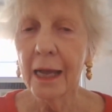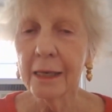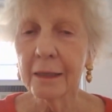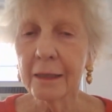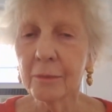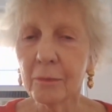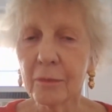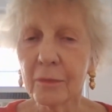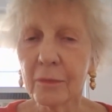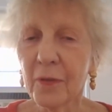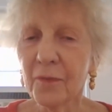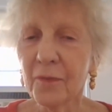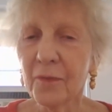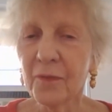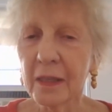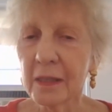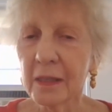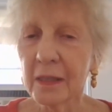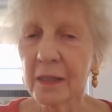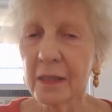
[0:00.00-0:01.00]
and the
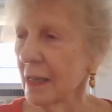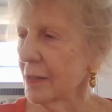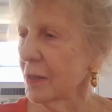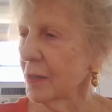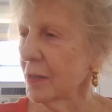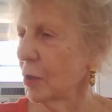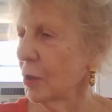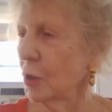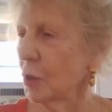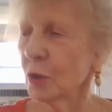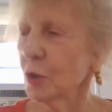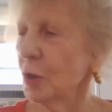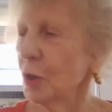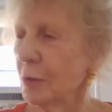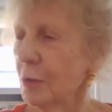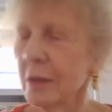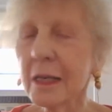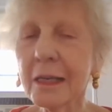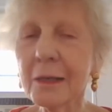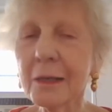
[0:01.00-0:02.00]
felt sense said,
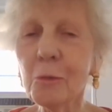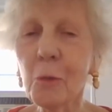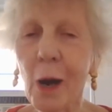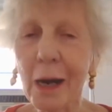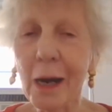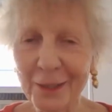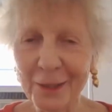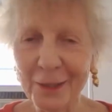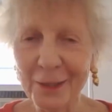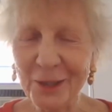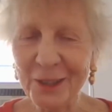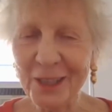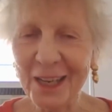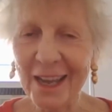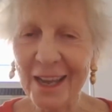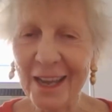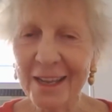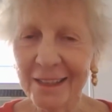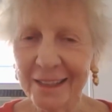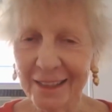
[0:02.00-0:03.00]
you don't need white
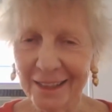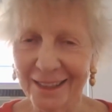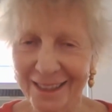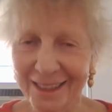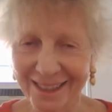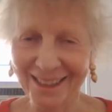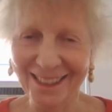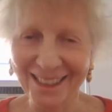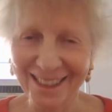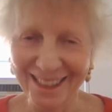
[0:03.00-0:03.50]
today.